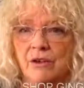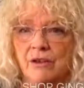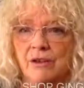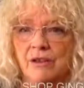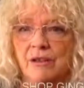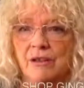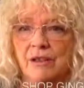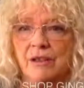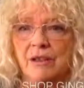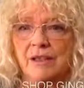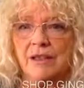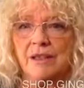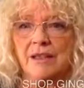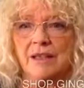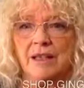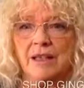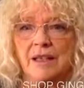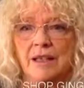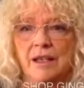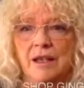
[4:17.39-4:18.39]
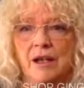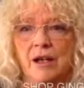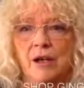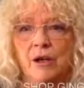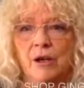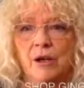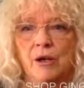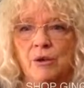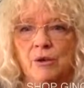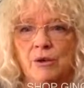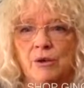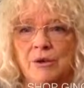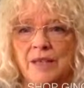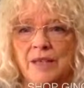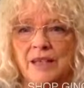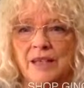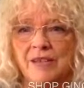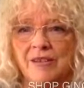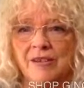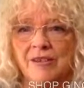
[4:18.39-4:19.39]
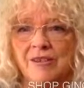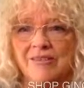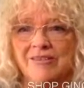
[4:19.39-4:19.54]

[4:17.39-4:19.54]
look and see who's here.